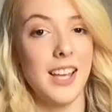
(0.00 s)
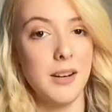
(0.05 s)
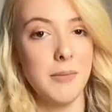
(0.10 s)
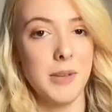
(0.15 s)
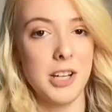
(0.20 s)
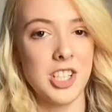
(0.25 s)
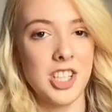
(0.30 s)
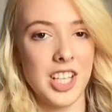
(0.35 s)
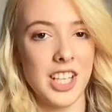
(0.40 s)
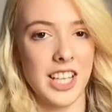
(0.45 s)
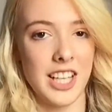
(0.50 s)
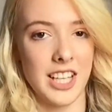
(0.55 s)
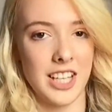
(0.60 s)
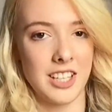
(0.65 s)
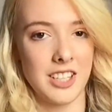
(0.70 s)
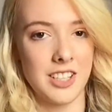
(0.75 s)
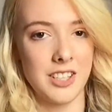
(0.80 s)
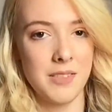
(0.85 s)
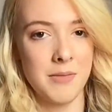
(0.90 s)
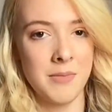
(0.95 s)
In Magic
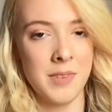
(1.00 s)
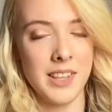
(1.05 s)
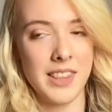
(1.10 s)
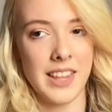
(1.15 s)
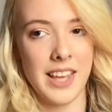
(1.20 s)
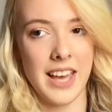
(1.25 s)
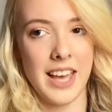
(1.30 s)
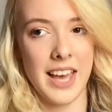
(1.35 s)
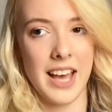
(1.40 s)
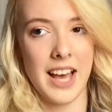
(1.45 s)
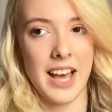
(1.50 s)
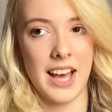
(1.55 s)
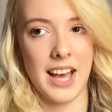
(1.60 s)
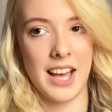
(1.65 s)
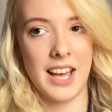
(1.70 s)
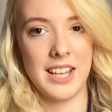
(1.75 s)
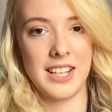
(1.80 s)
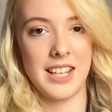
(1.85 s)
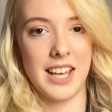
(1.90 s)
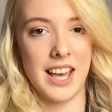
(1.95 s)
Kingdom, they
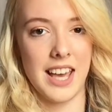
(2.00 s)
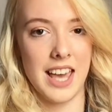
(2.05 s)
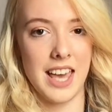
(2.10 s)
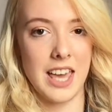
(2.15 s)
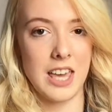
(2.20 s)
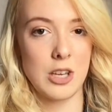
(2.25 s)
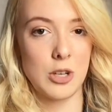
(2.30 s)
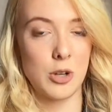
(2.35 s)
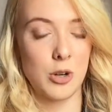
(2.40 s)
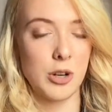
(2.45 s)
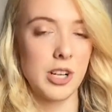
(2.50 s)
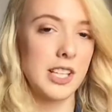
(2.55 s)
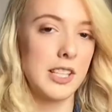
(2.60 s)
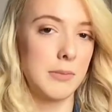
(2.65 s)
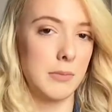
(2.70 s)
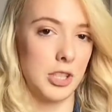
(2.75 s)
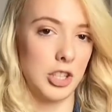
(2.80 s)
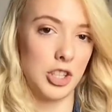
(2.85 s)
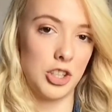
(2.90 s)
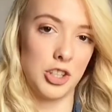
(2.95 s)
had a
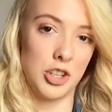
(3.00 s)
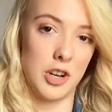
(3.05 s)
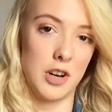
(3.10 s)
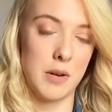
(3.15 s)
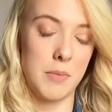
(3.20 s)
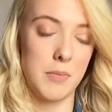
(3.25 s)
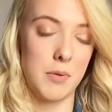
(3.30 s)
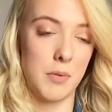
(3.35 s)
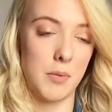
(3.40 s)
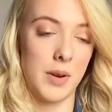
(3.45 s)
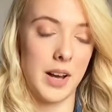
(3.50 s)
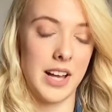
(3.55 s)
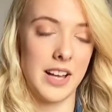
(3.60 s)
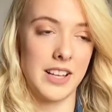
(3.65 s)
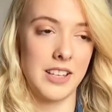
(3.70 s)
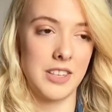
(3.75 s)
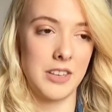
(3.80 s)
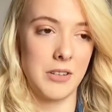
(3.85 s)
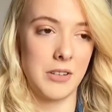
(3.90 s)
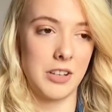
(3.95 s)
Christmas shop where
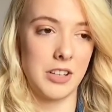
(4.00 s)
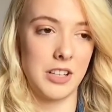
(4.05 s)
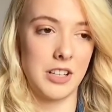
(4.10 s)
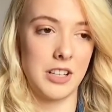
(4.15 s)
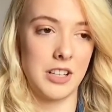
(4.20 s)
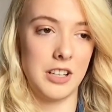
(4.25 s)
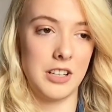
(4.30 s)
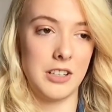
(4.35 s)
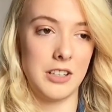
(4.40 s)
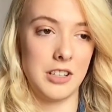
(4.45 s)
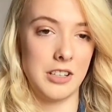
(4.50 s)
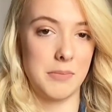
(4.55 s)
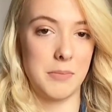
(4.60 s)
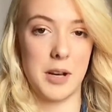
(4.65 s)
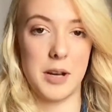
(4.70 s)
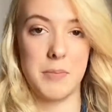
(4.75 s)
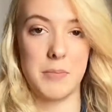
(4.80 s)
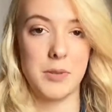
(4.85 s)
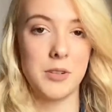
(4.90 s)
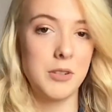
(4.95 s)
you could just
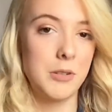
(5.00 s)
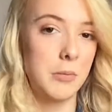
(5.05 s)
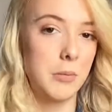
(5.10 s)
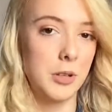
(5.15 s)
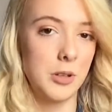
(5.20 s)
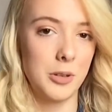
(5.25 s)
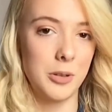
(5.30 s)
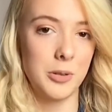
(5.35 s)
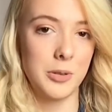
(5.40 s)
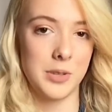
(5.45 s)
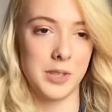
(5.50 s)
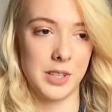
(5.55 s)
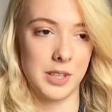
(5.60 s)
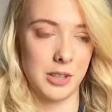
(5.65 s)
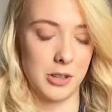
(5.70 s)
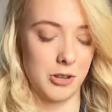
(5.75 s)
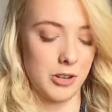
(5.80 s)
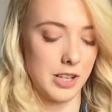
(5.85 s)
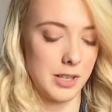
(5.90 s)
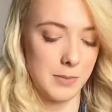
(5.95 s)
buy baubles
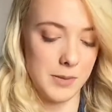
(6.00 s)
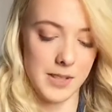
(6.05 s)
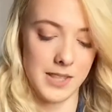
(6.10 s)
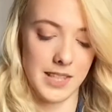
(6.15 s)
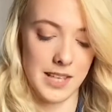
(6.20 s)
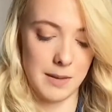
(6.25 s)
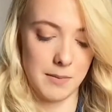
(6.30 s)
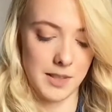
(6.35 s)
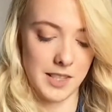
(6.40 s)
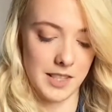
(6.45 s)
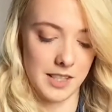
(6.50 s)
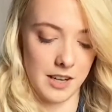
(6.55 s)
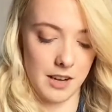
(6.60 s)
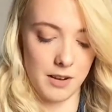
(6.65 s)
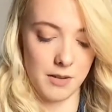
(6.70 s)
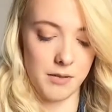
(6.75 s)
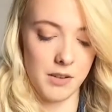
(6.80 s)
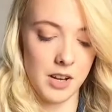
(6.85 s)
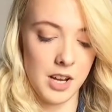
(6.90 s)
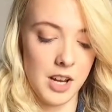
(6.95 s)
and Christmas themed
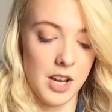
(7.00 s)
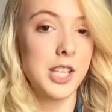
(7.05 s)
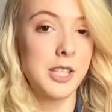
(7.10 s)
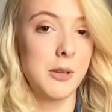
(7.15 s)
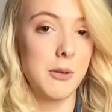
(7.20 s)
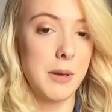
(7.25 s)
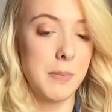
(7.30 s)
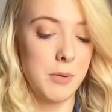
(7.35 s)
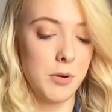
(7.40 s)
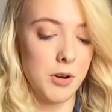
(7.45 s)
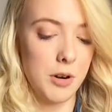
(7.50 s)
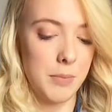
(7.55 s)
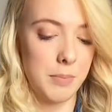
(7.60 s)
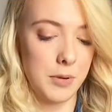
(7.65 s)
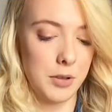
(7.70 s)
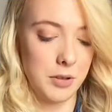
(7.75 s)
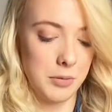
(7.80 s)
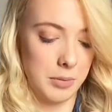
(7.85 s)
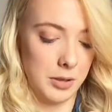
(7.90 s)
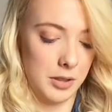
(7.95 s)
stuff. So we bought a
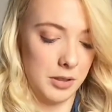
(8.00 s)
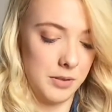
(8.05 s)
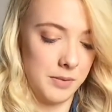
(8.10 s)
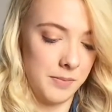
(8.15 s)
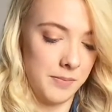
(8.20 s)
bauble.